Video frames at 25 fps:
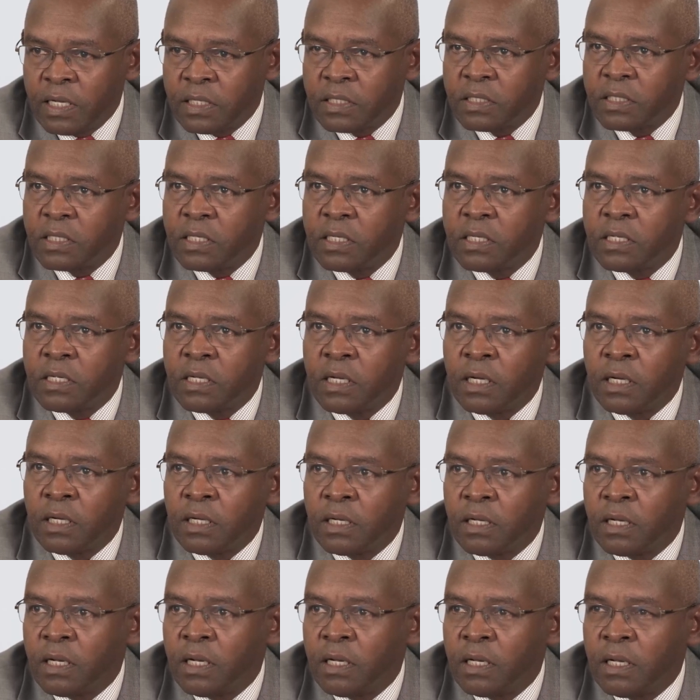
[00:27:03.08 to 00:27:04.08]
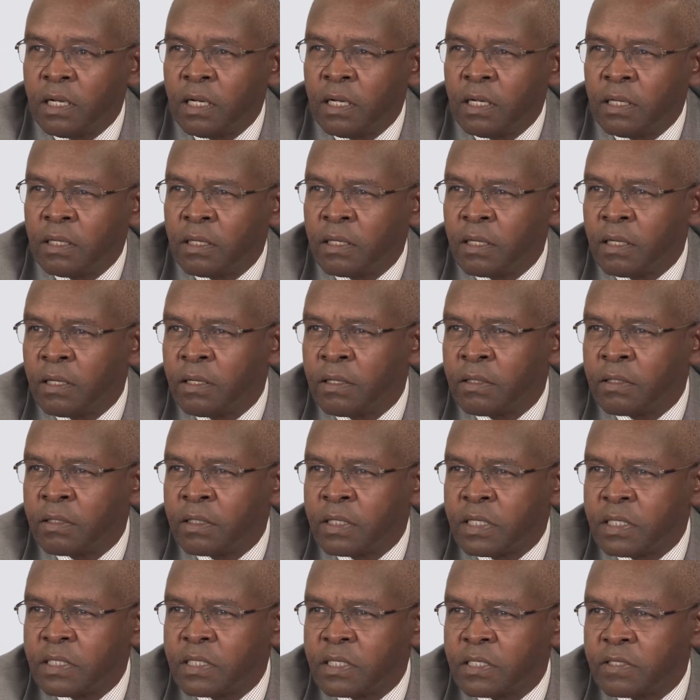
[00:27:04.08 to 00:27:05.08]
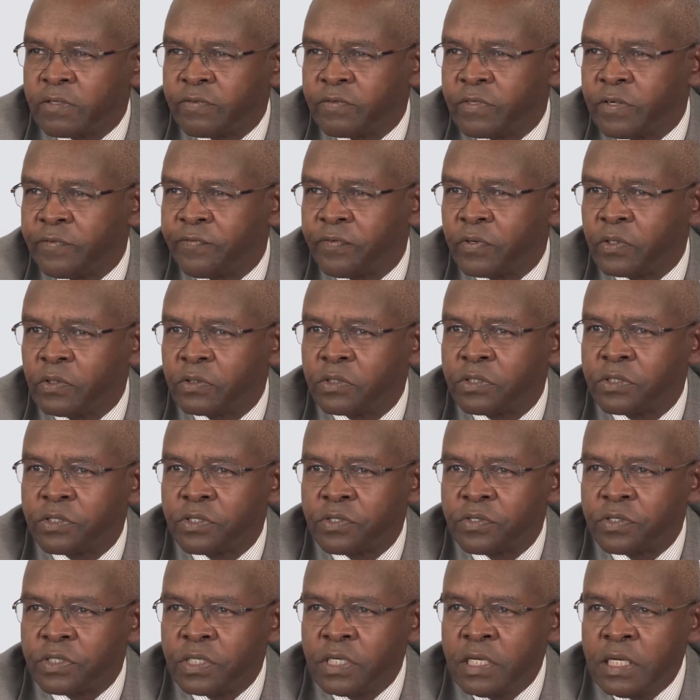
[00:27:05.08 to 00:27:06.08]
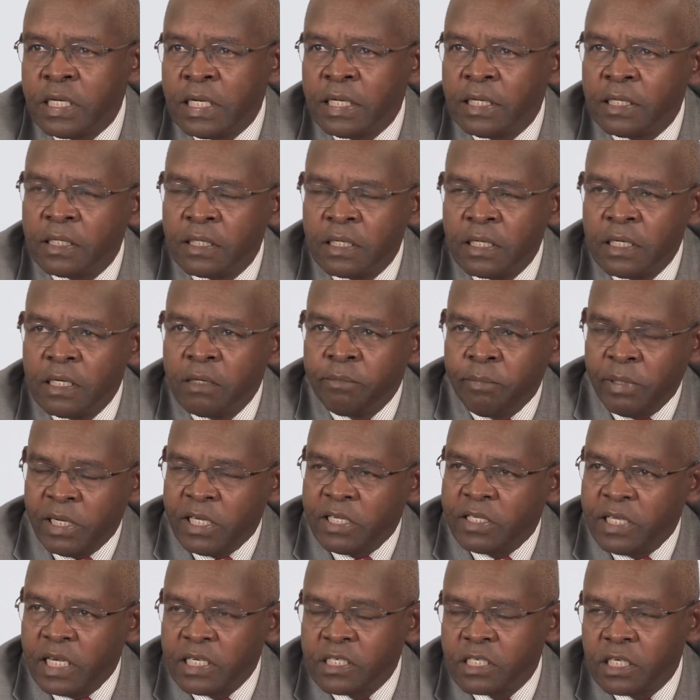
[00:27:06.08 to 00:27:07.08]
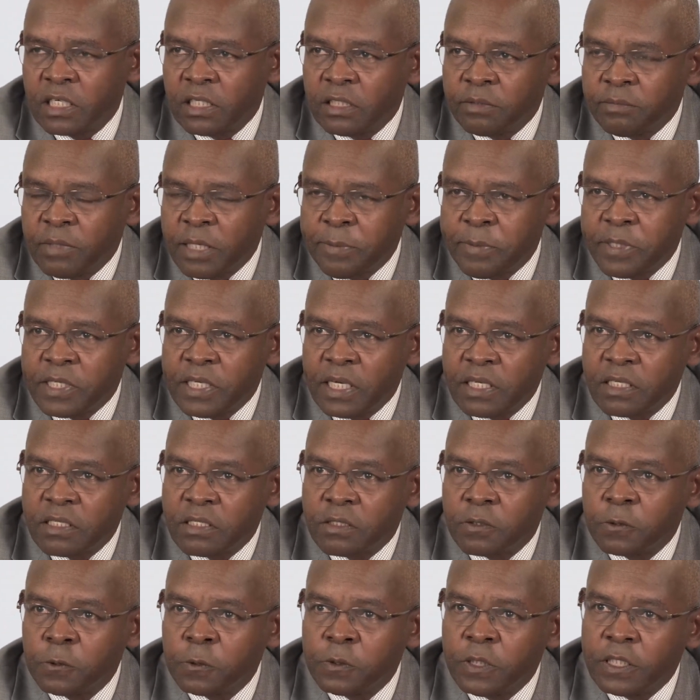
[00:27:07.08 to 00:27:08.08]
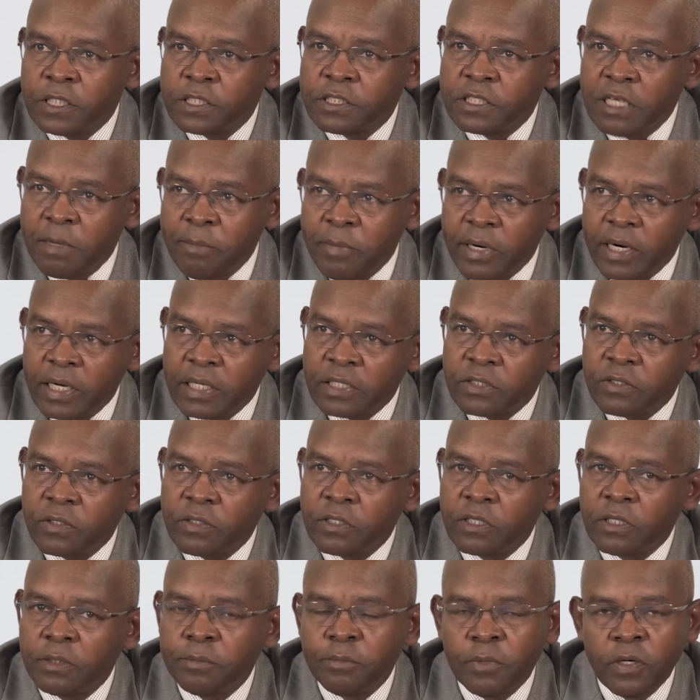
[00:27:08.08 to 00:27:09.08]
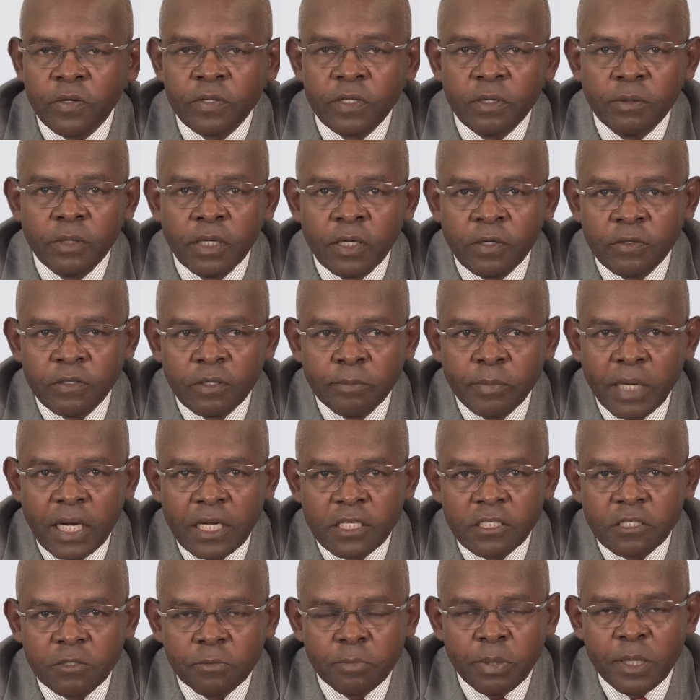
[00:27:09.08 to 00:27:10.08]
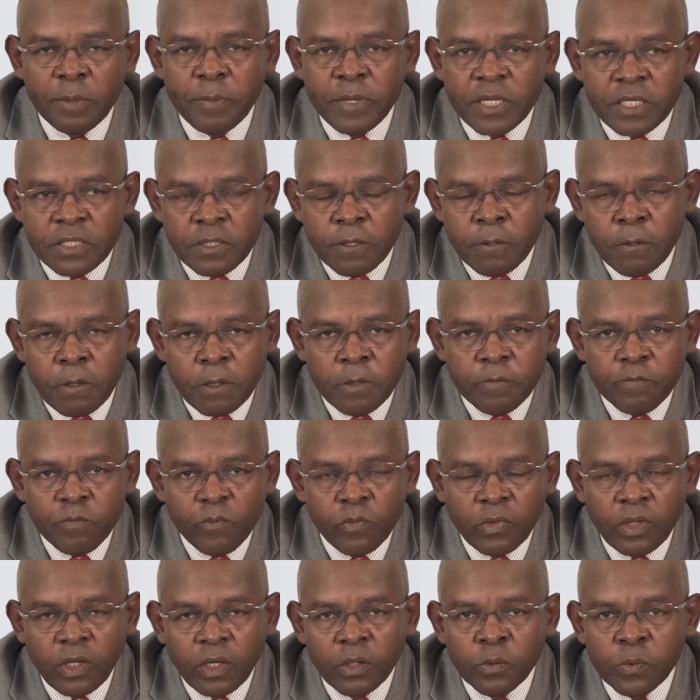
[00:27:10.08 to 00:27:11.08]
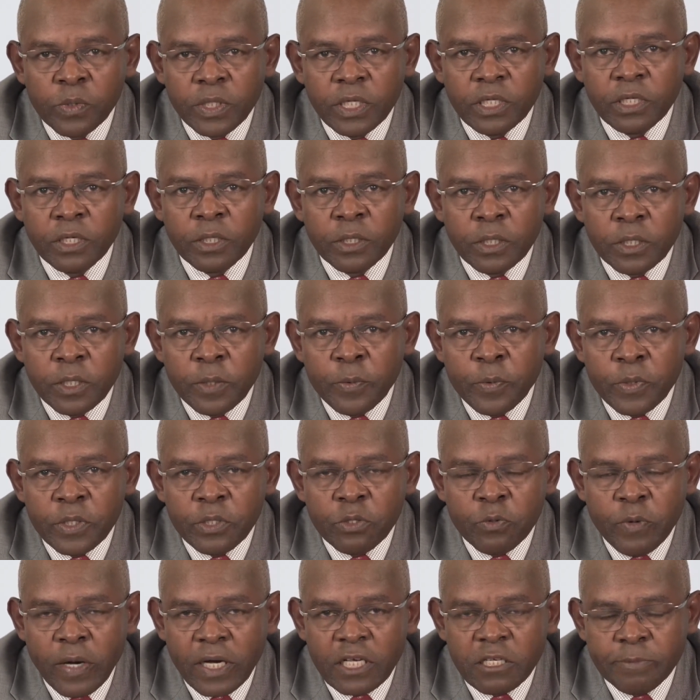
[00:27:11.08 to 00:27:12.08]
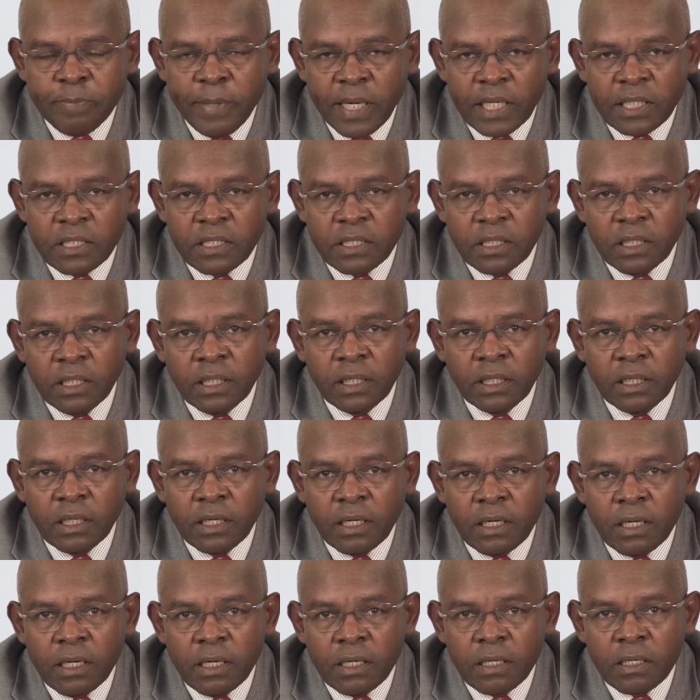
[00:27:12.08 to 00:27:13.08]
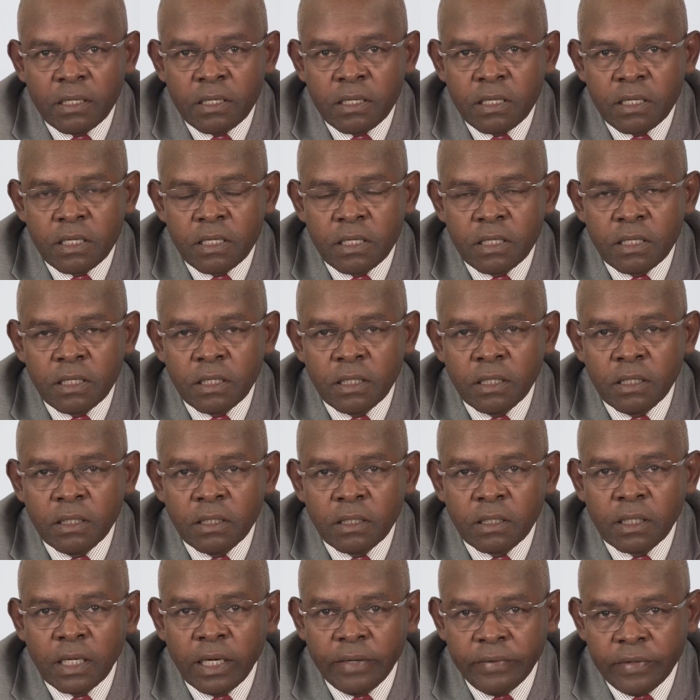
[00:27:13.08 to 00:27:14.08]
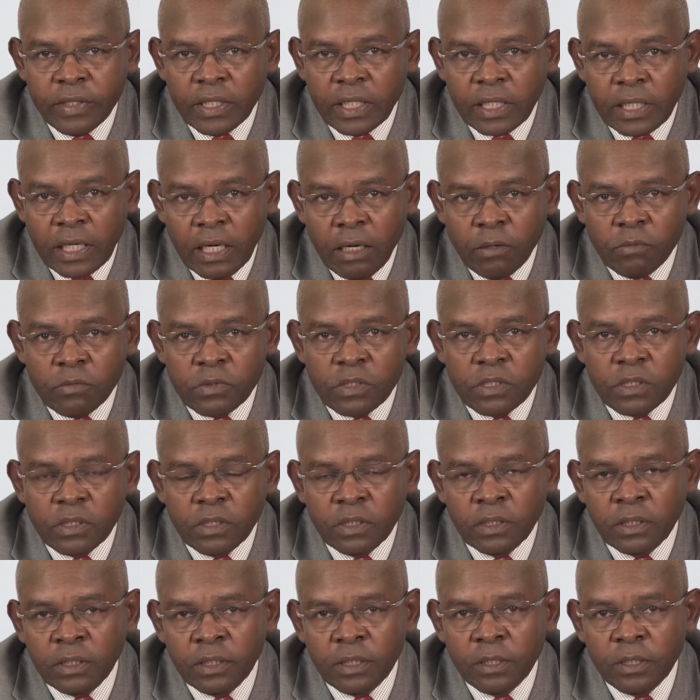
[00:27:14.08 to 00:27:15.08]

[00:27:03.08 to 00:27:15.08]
see this is difficult to see, but essentially maybe just to summarize on the balance of payments. We do expect the current account